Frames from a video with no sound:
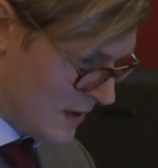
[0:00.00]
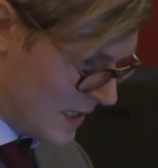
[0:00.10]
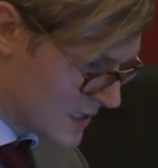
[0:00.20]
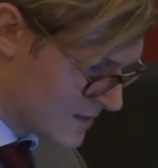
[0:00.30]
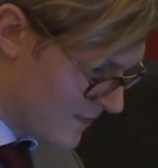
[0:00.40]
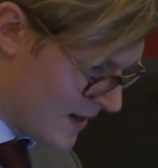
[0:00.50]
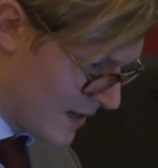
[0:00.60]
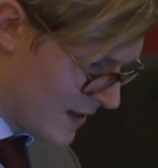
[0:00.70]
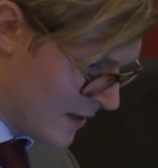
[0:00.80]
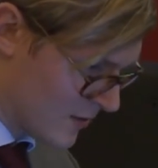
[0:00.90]
Let's
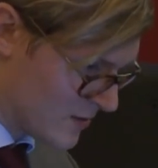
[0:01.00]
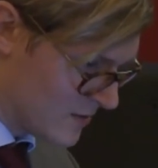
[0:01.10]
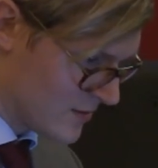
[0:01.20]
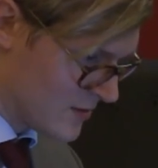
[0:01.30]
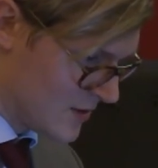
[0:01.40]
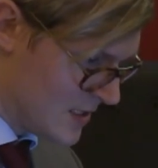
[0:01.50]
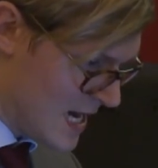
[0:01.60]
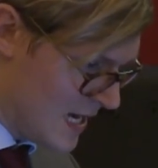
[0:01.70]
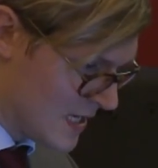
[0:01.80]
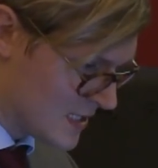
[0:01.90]
find out the
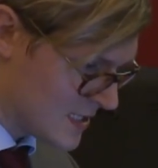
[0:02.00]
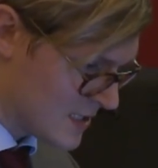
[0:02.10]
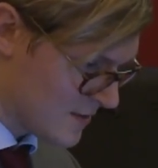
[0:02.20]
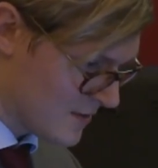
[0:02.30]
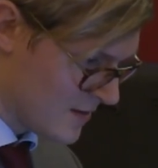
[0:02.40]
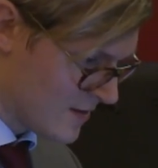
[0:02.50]
Dallas